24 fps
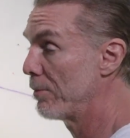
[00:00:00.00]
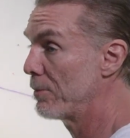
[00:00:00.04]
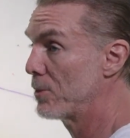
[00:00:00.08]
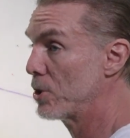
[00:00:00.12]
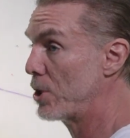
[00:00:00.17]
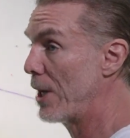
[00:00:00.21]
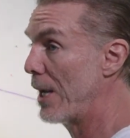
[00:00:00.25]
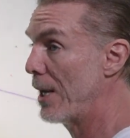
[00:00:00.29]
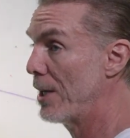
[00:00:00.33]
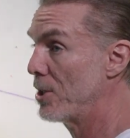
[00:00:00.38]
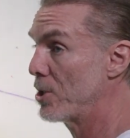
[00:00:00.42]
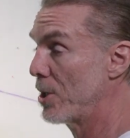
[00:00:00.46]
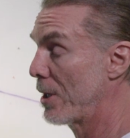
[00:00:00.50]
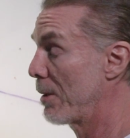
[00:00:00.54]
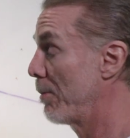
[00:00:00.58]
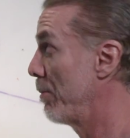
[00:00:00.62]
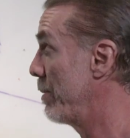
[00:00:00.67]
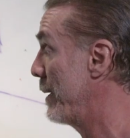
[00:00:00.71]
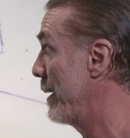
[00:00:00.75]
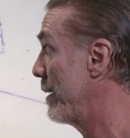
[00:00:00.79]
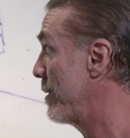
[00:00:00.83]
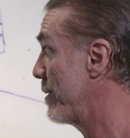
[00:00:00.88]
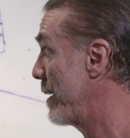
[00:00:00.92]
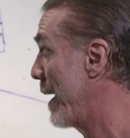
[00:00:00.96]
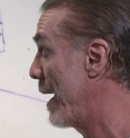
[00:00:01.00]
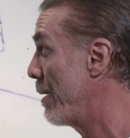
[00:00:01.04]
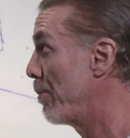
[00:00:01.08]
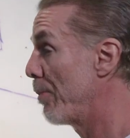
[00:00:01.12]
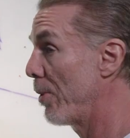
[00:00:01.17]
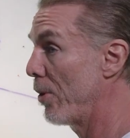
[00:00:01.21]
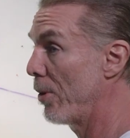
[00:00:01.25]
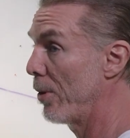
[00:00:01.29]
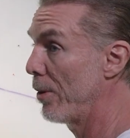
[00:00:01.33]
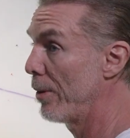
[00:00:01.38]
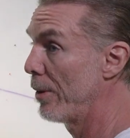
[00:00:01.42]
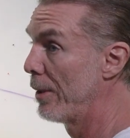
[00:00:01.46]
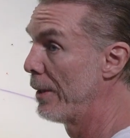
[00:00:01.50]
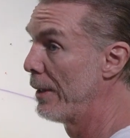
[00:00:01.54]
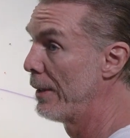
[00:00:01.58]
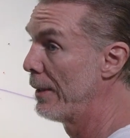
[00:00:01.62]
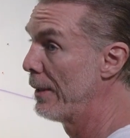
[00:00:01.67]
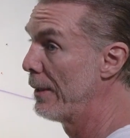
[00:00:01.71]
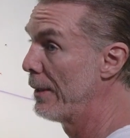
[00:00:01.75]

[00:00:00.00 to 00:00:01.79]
change, it could be a dipole